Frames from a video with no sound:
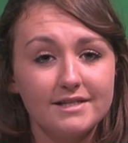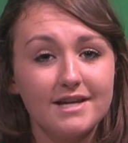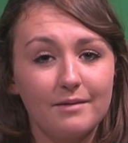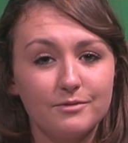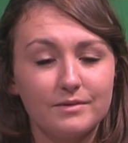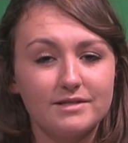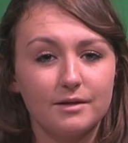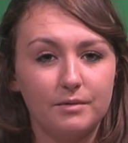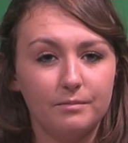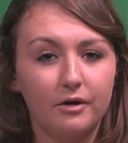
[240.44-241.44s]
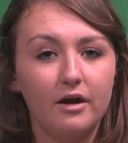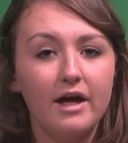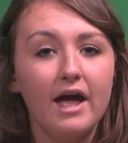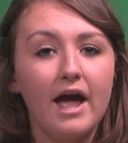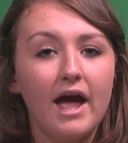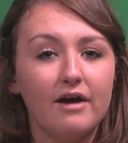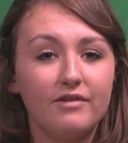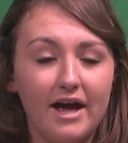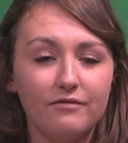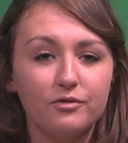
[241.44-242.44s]
optimistic people, have
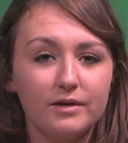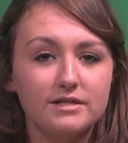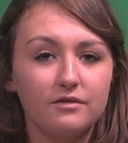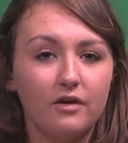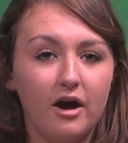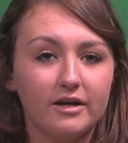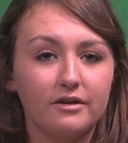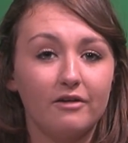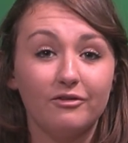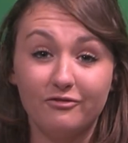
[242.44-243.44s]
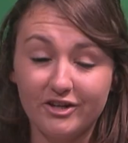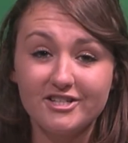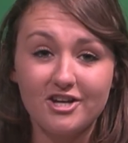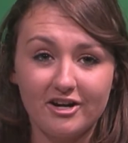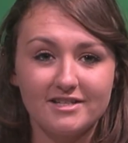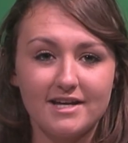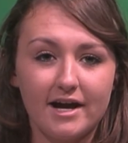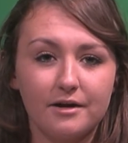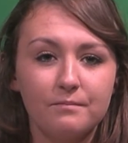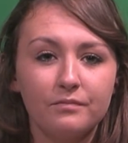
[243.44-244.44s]
half the risk of a, heart, of a first heart
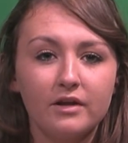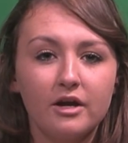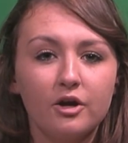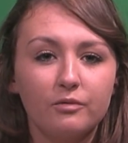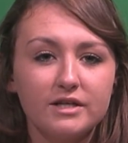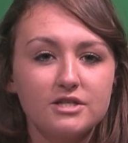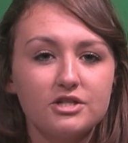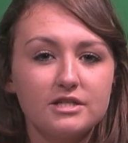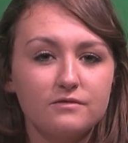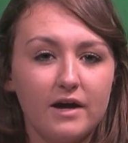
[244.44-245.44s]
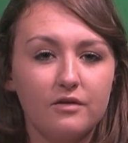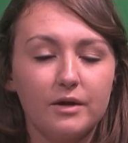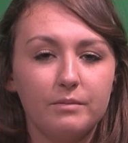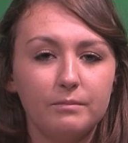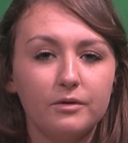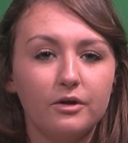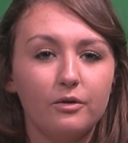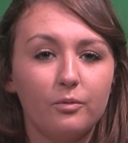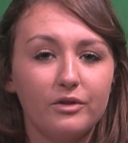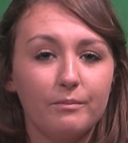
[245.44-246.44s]
attack. Research has found that
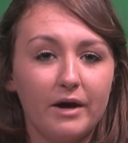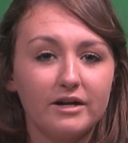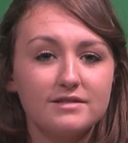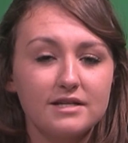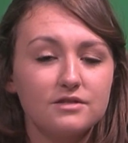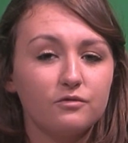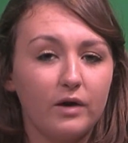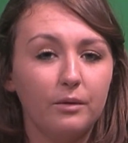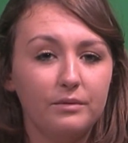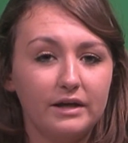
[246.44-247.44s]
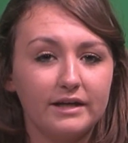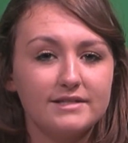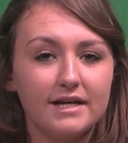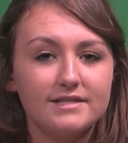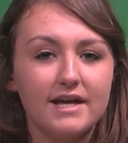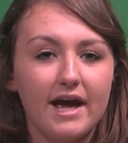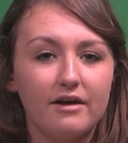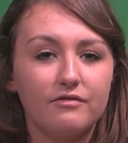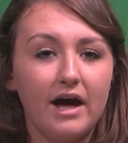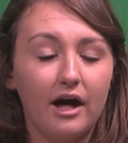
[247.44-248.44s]
people with a better sense of well-being tend to
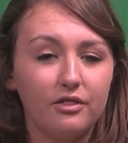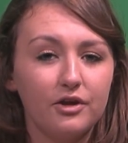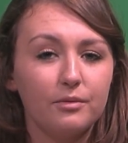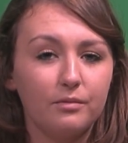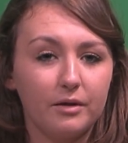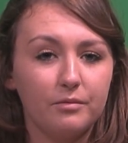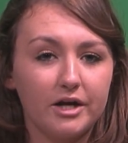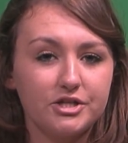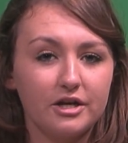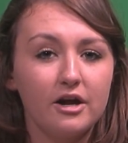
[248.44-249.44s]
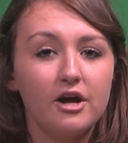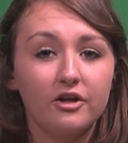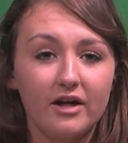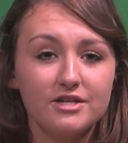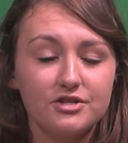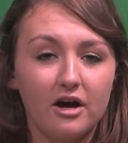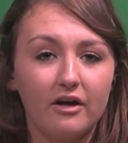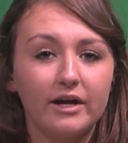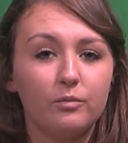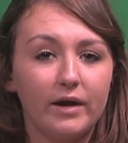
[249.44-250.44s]
have healthier blood pressure, cholesterol,
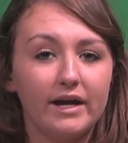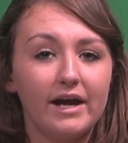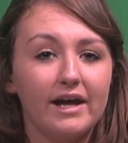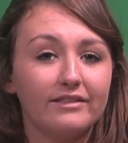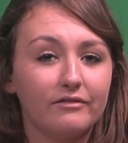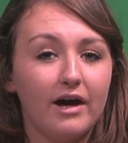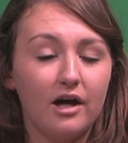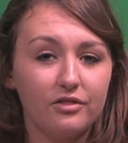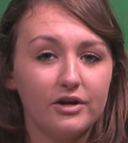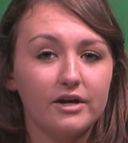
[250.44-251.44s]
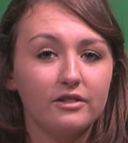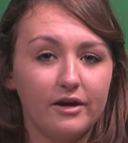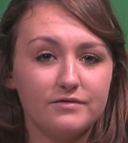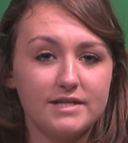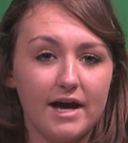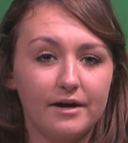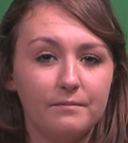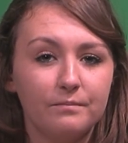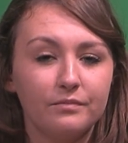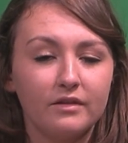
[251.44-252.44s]
and weight, and live a healthier lifestyle.
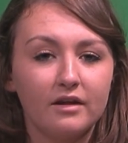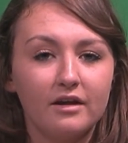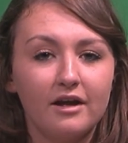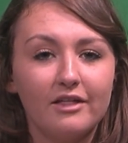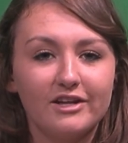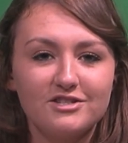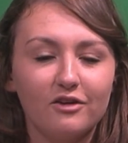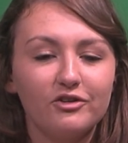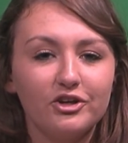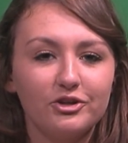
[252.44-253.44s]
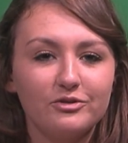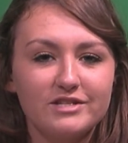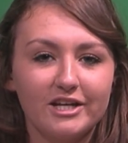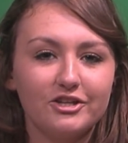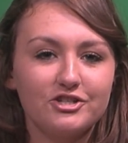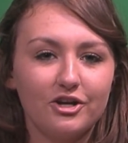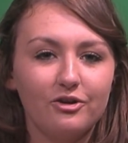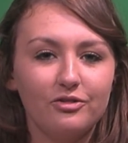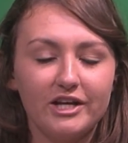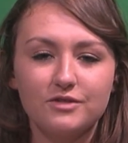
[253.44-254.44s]
That's all for your news and your
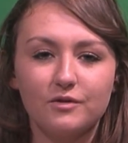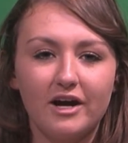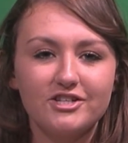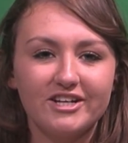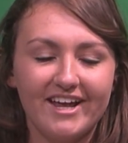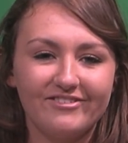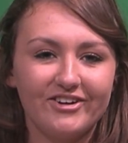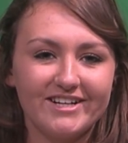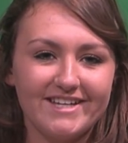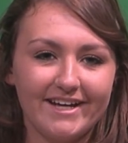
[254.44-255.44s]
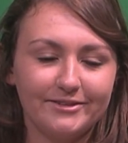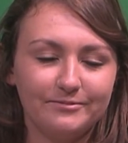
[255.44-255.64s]
show. Thanks for watching and have a great day.